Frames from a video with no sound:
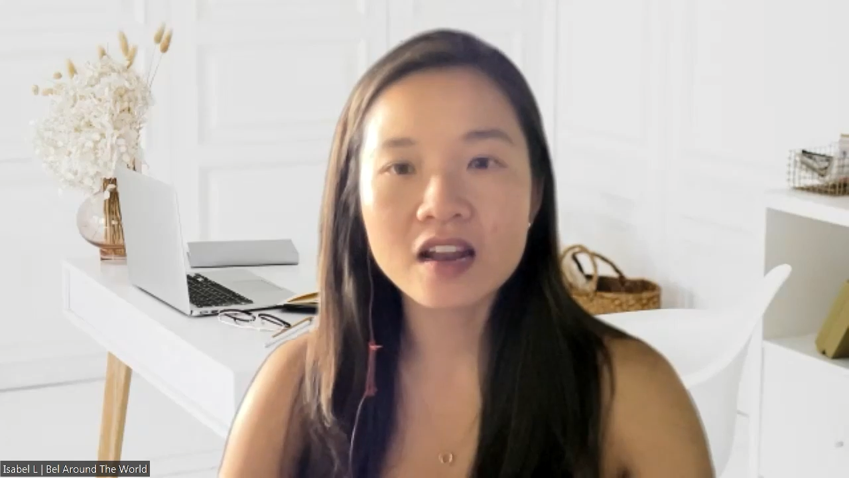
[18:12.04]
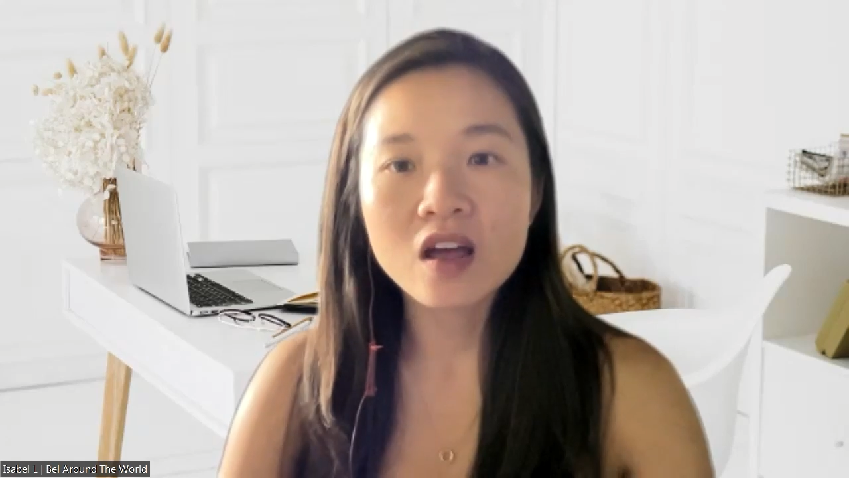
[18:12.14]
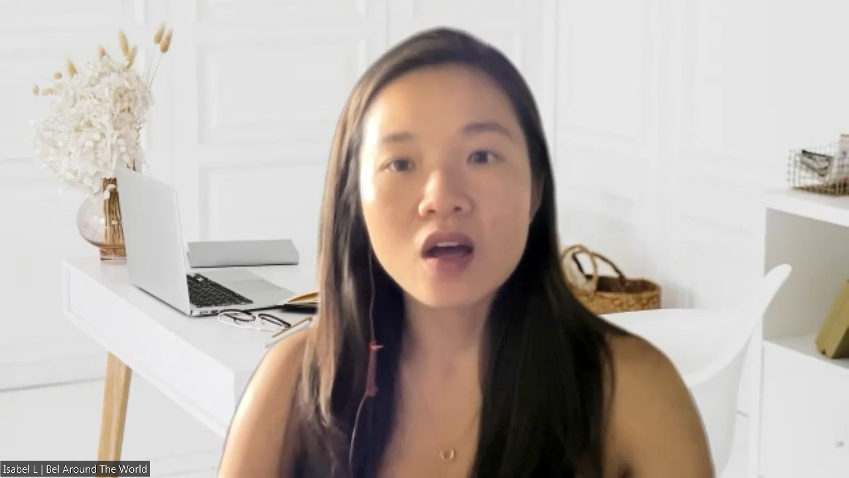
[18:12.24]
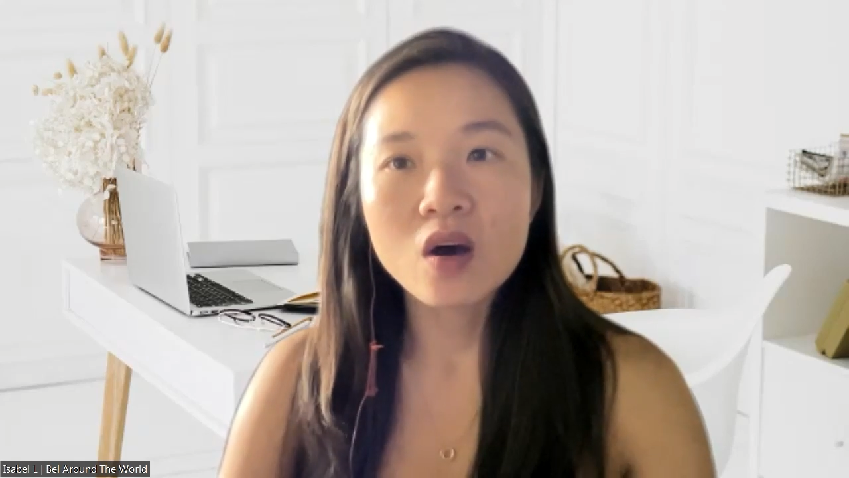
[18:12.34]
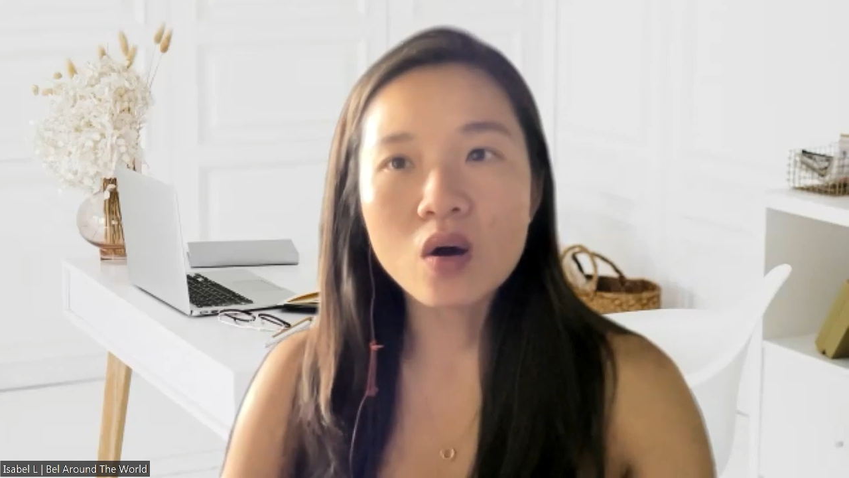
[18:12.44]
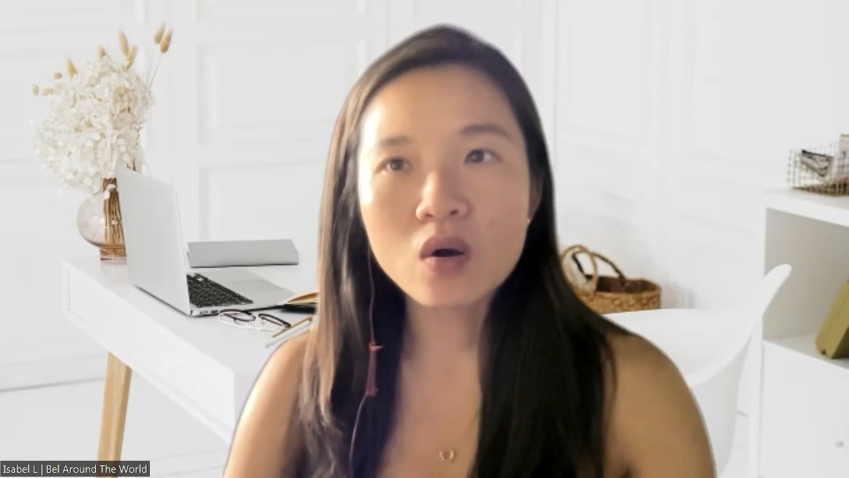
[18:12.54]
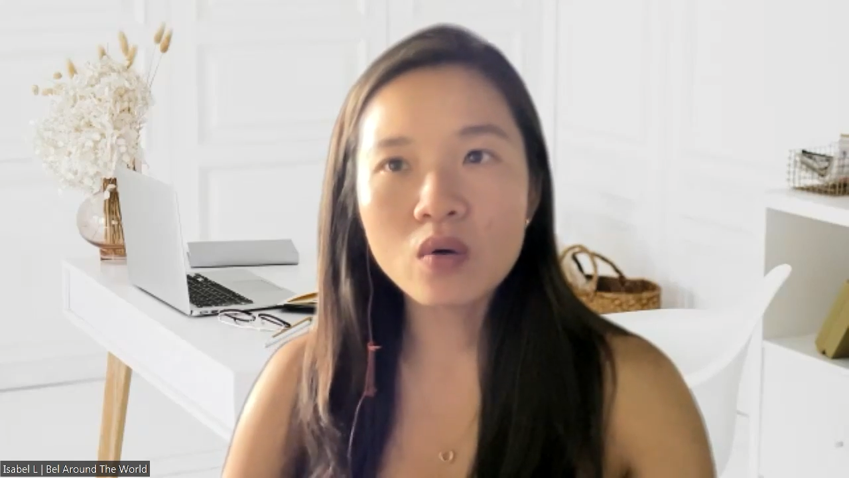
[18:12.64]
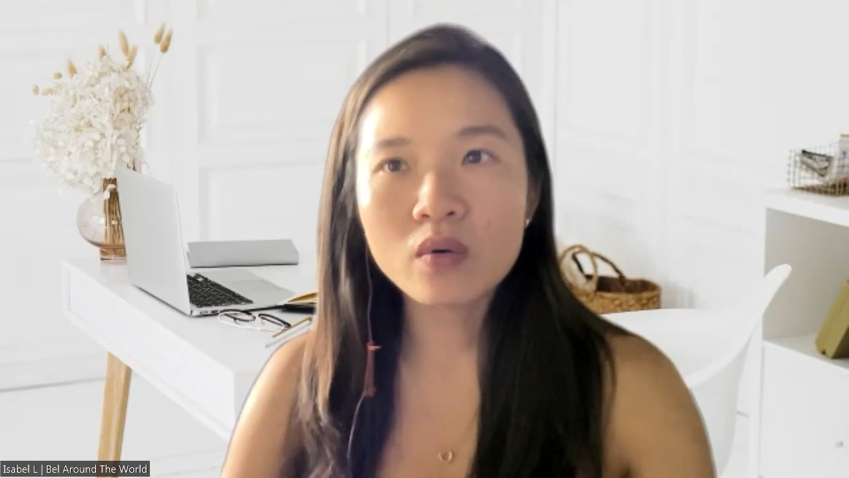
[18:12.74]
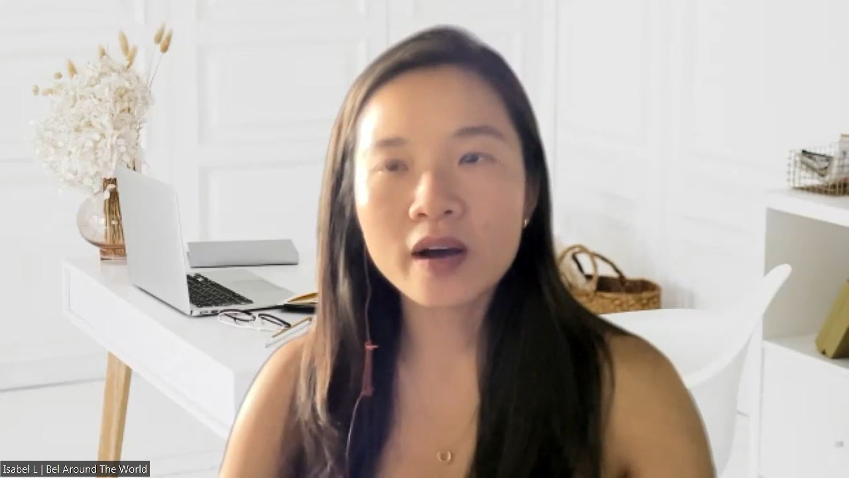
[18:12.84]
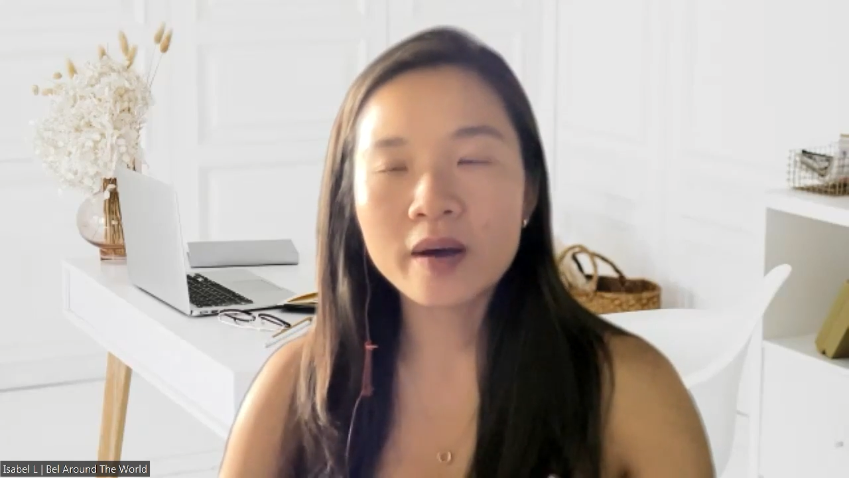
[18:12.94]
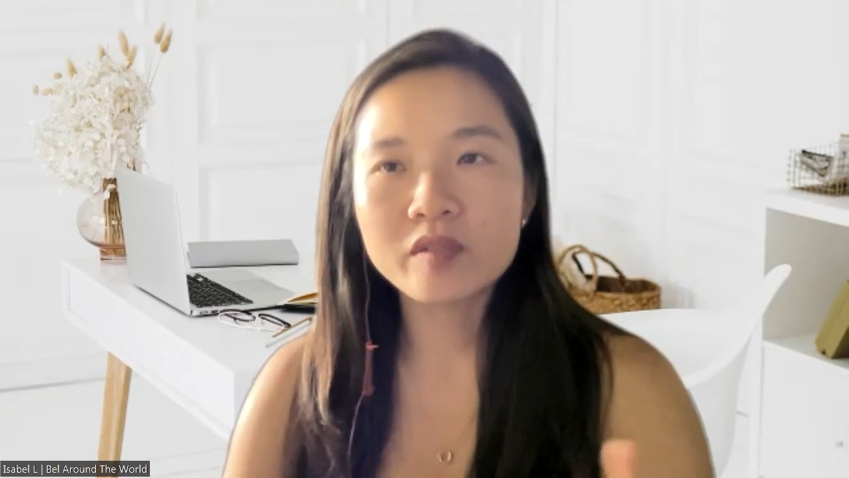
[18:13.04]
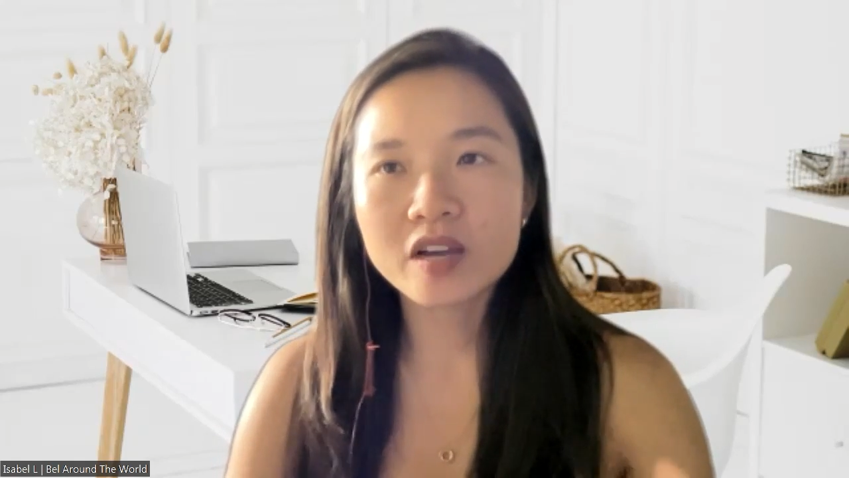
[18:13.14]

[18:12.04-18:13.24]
that, oh, um,